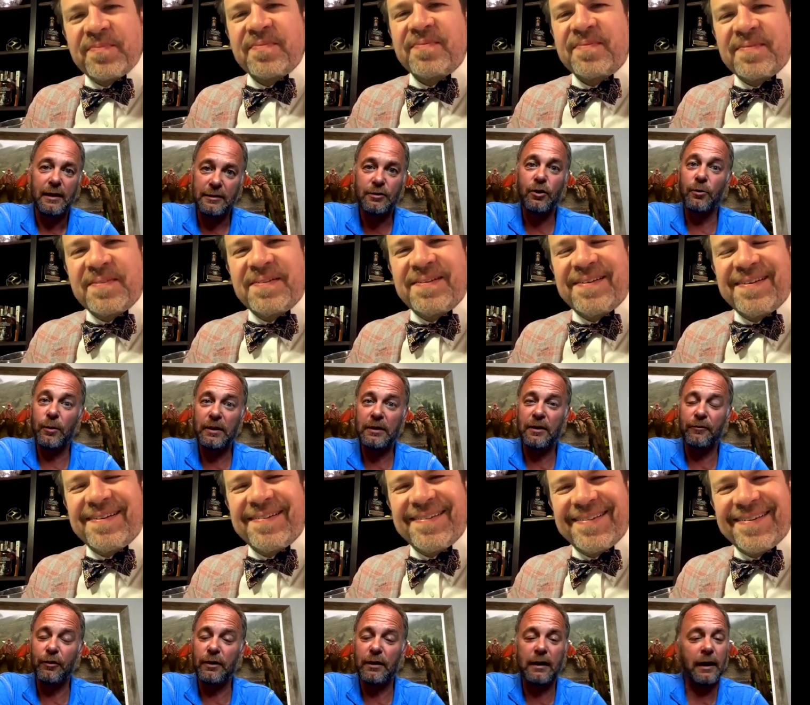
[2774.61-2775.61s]
Speaker 1: to be
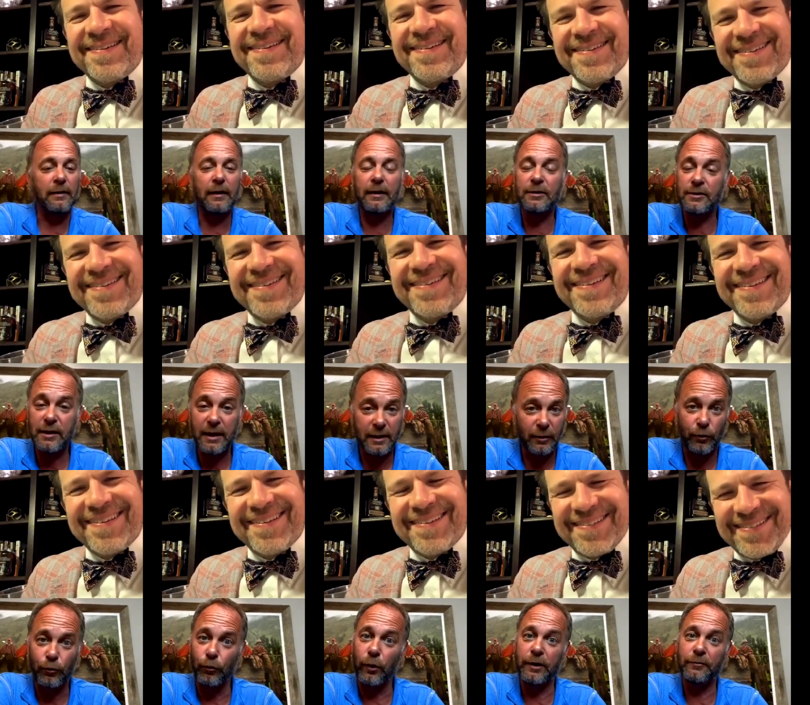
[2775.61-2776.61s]
different, and I think it's got
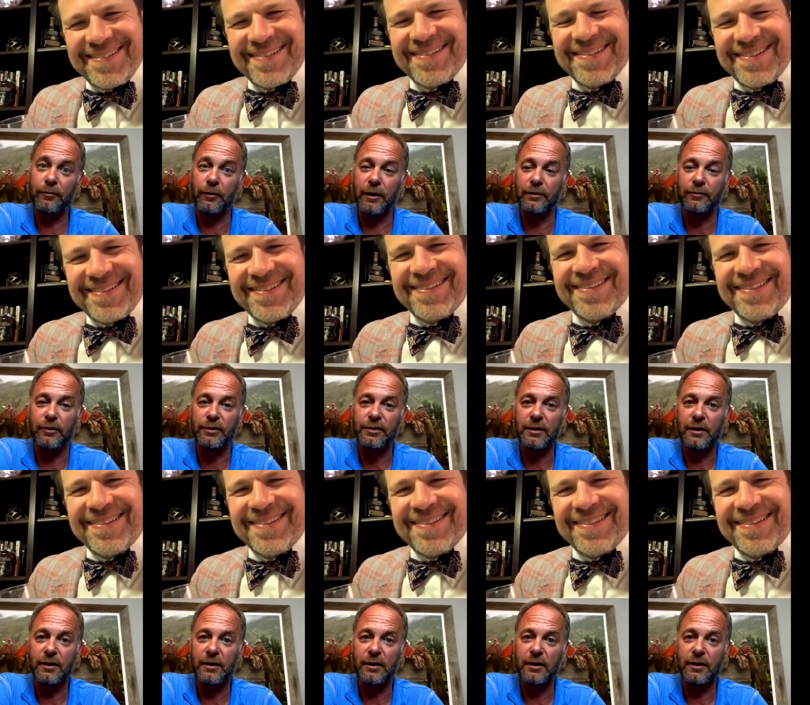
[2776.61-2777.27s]
great flavors.